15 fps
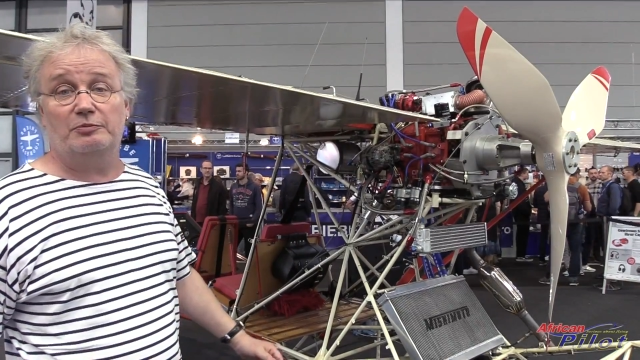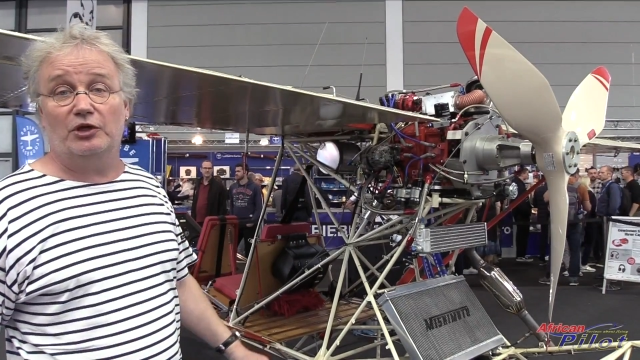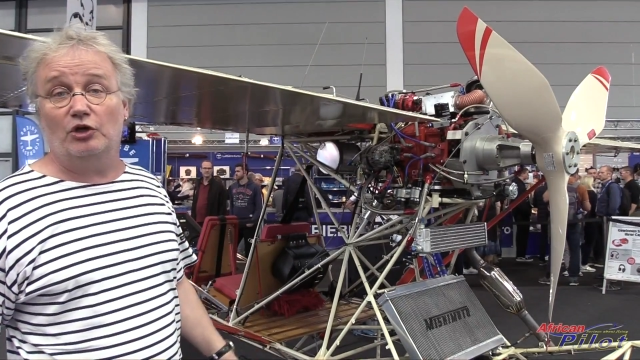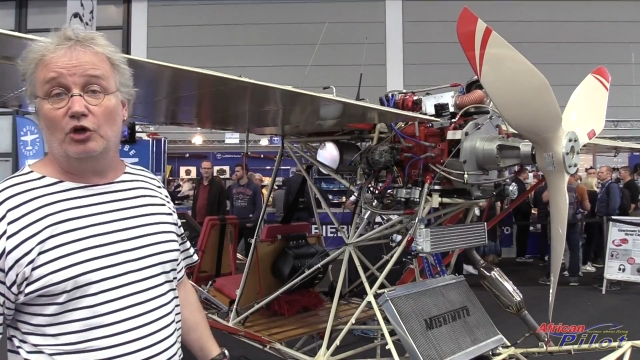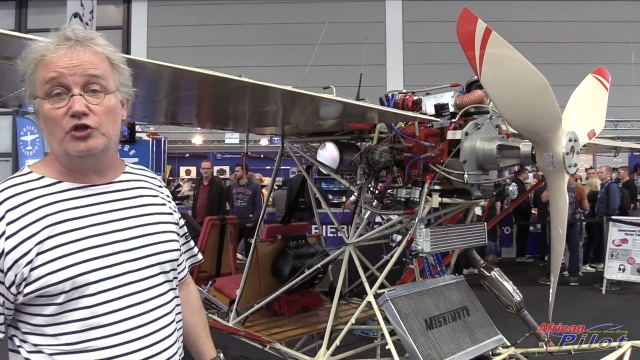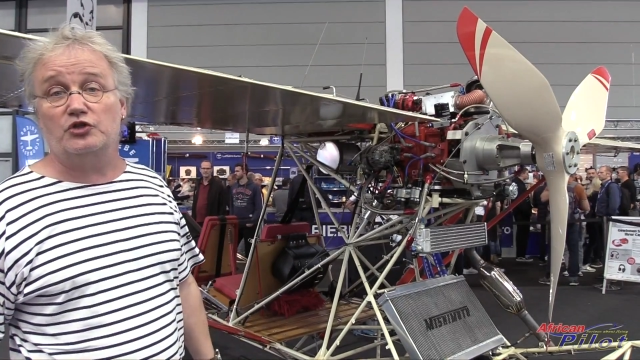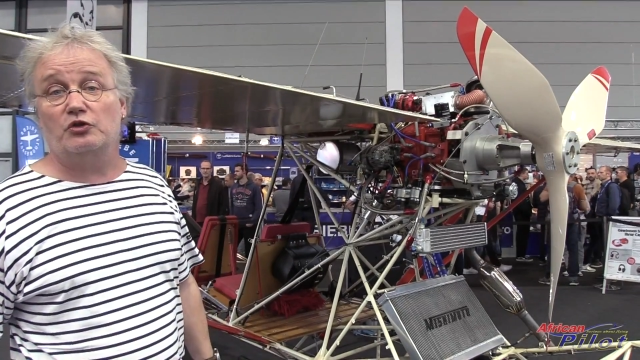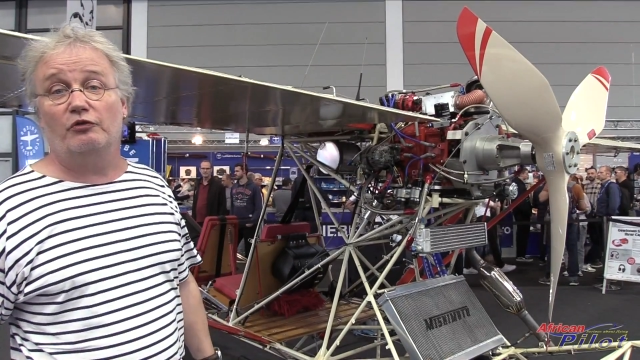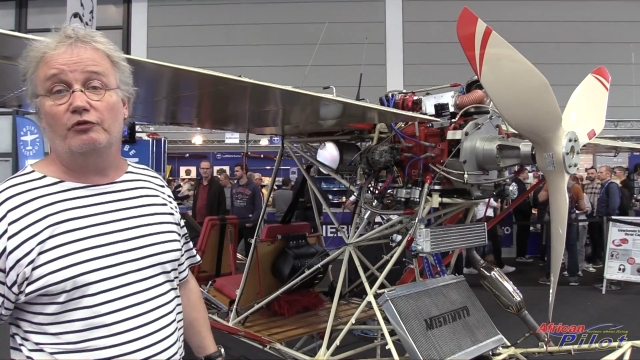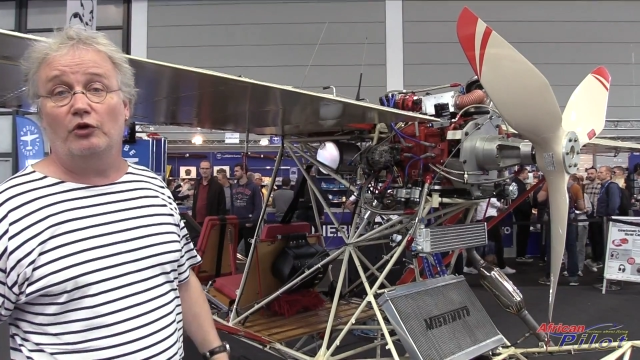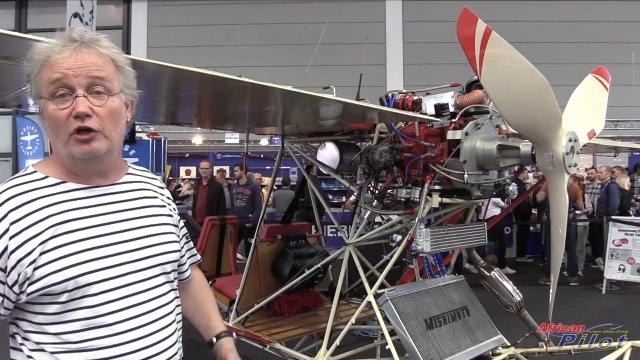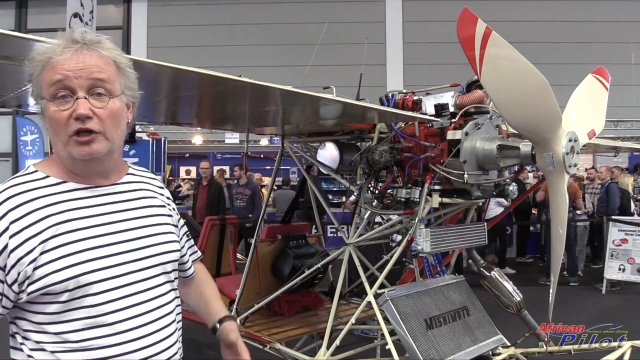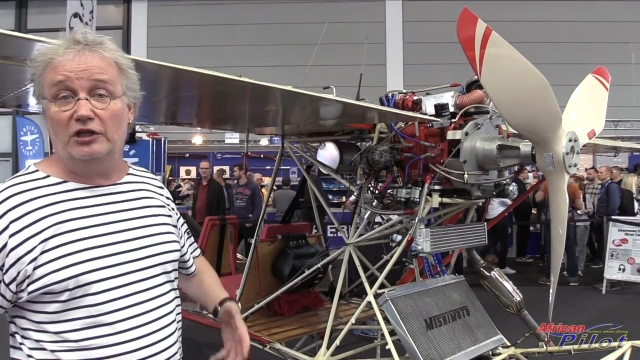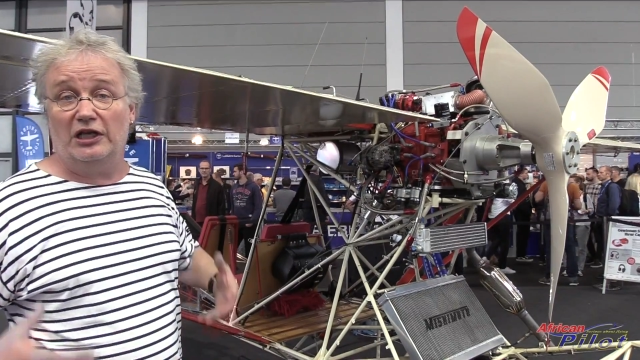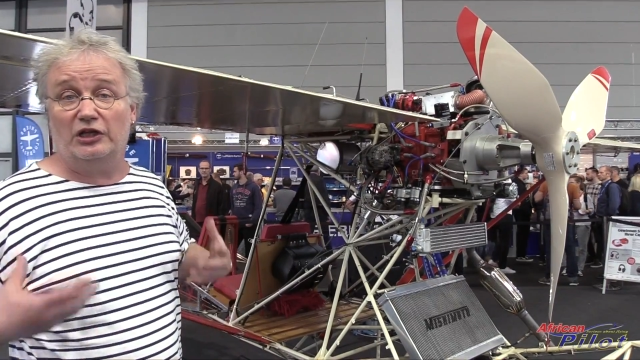but also
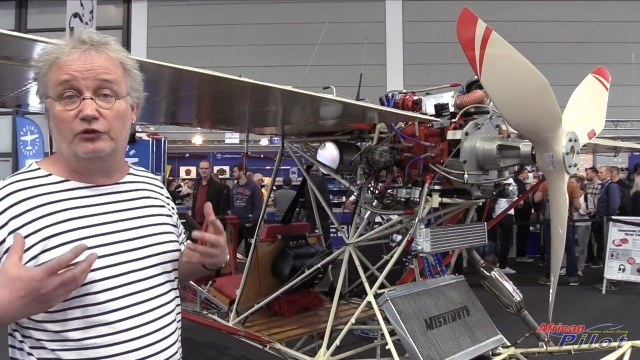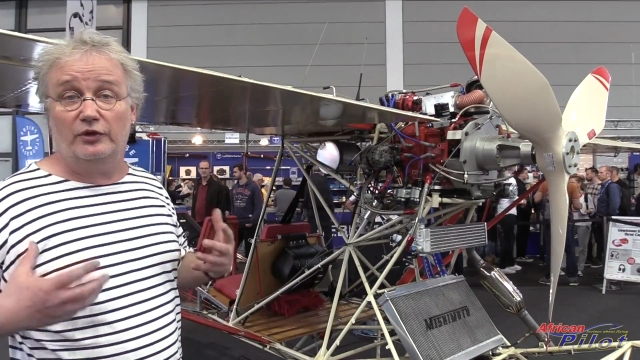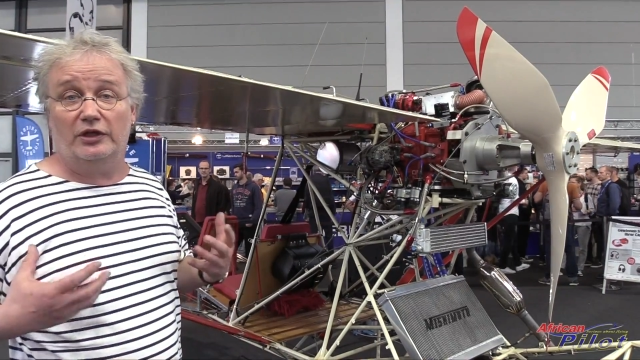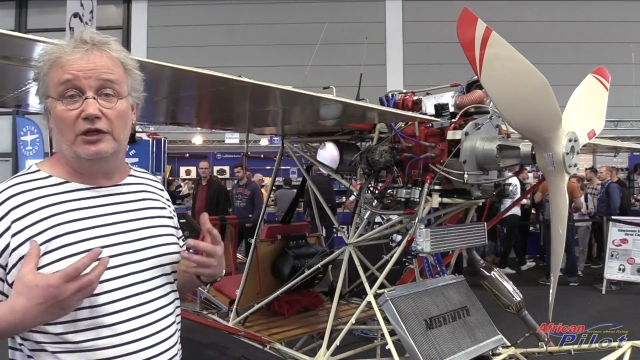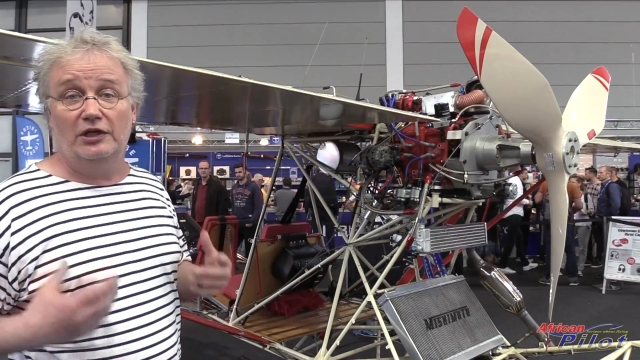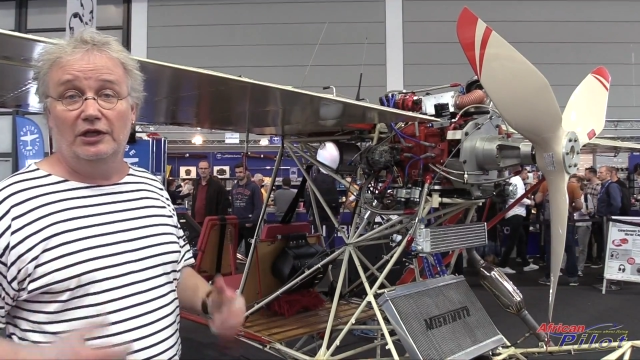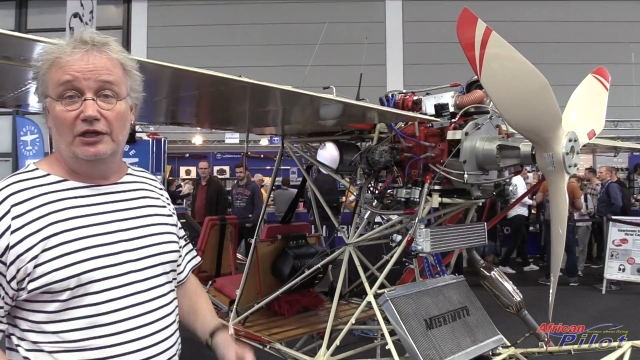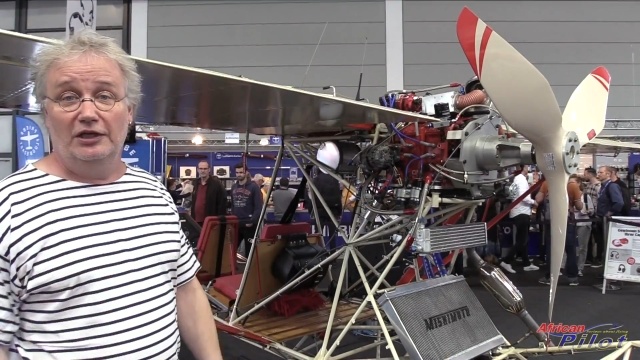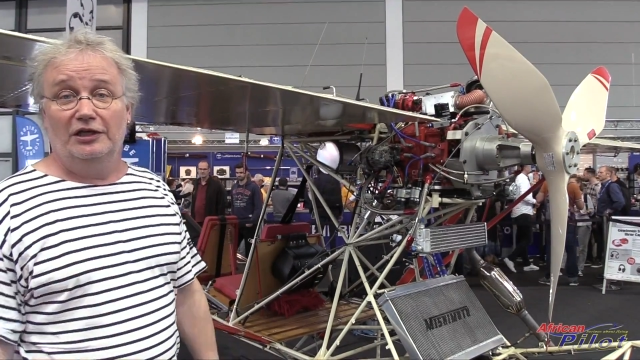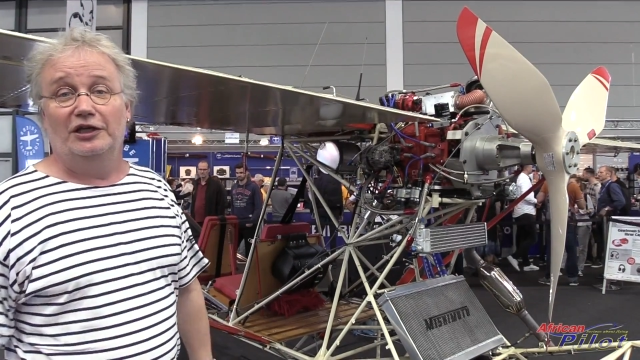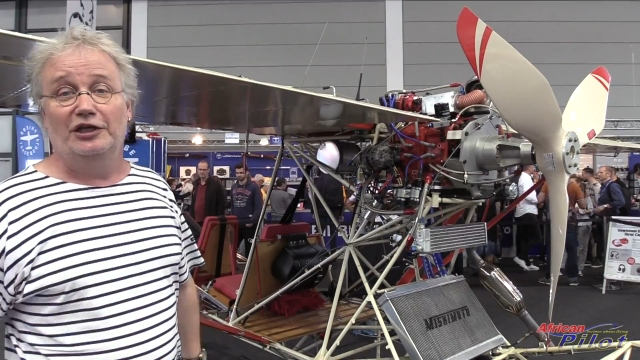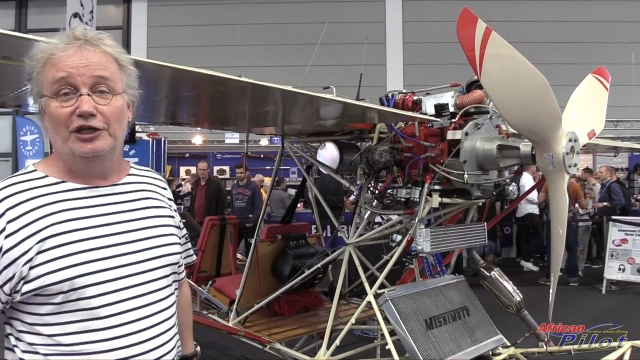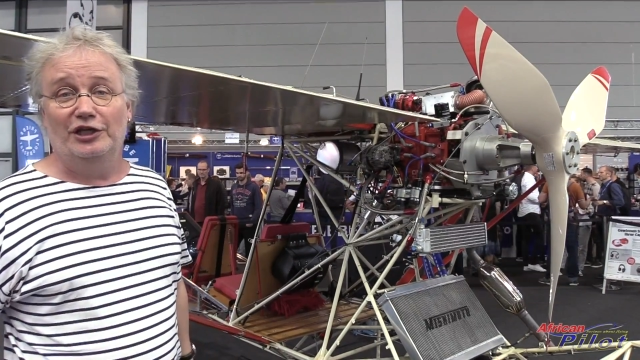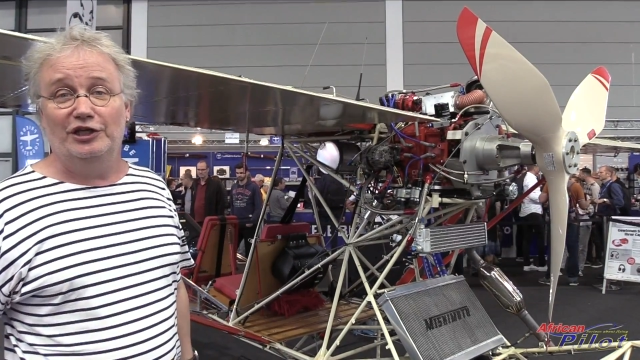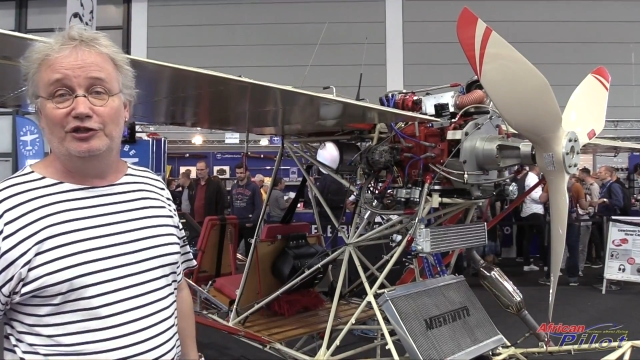for electric
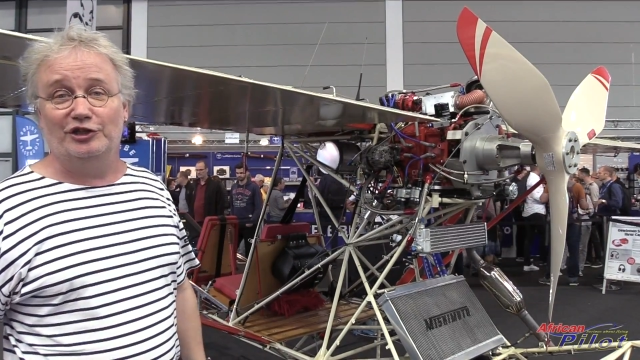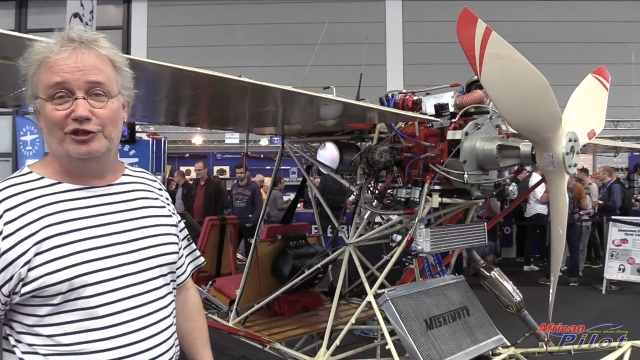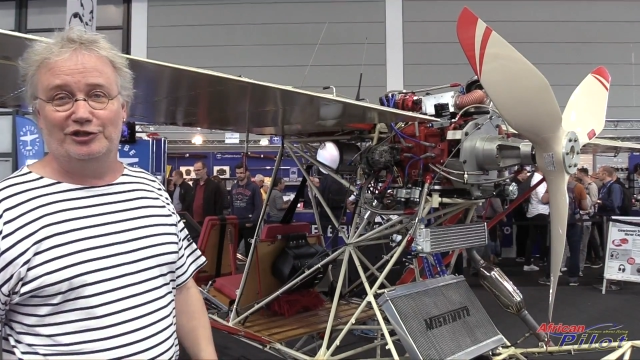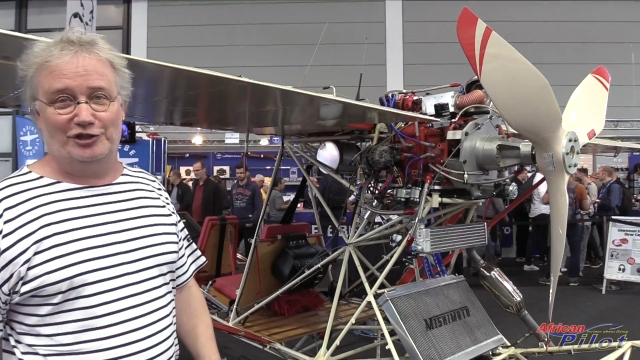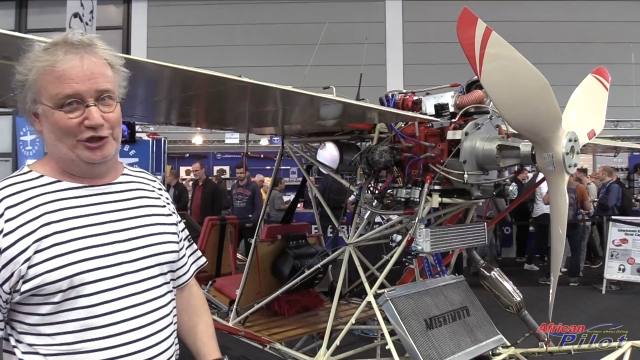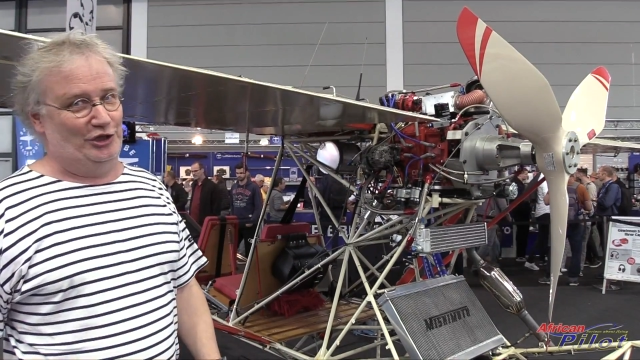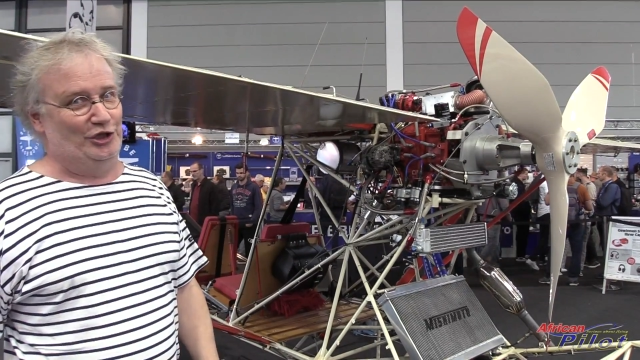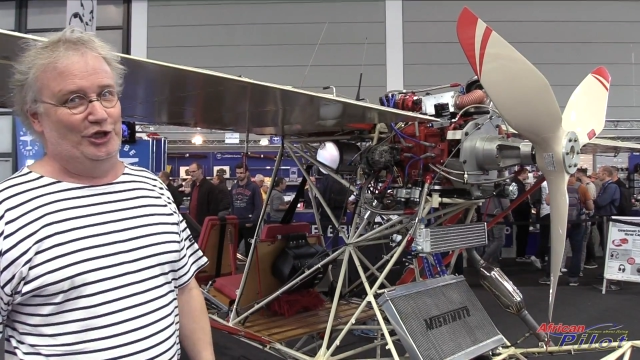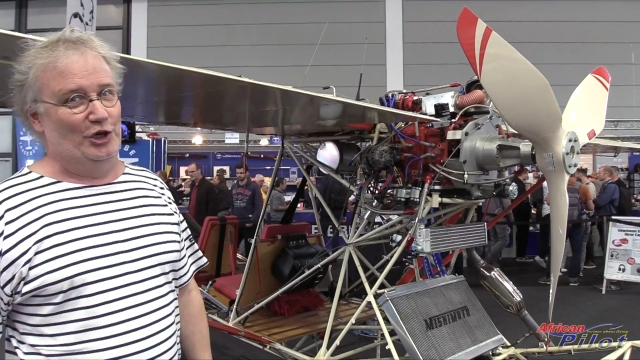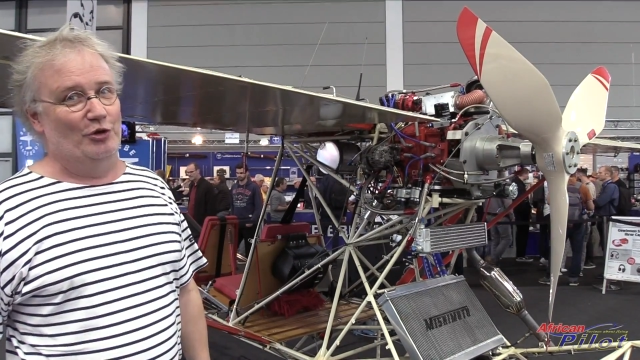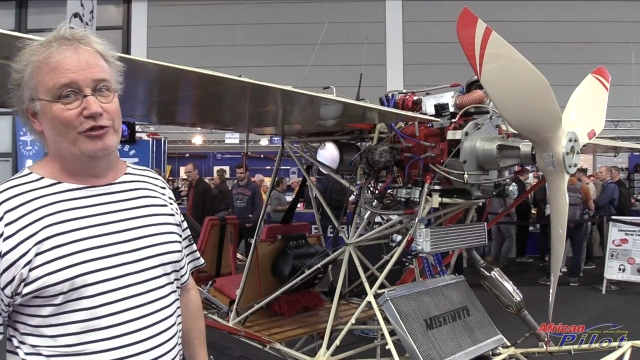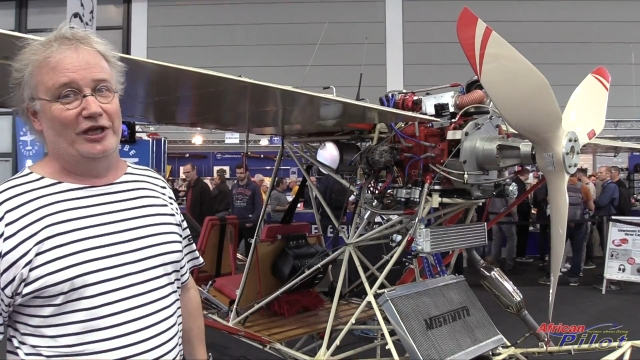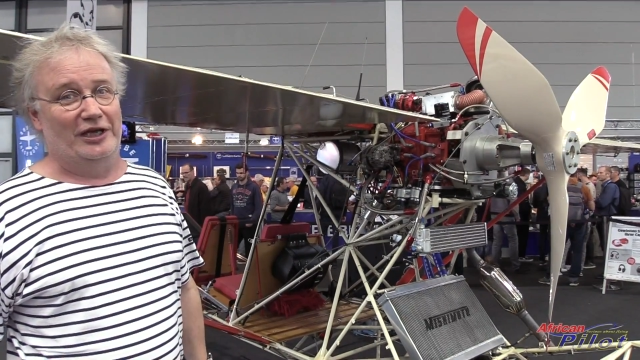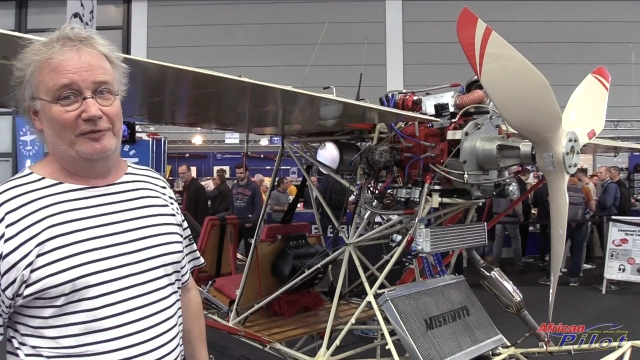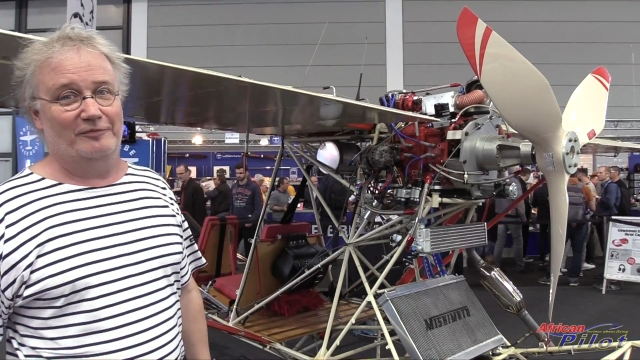heated
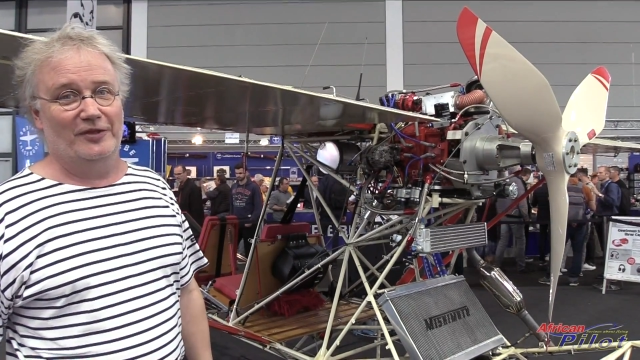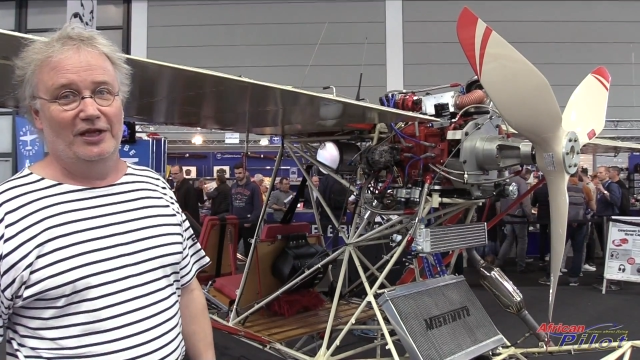clothing.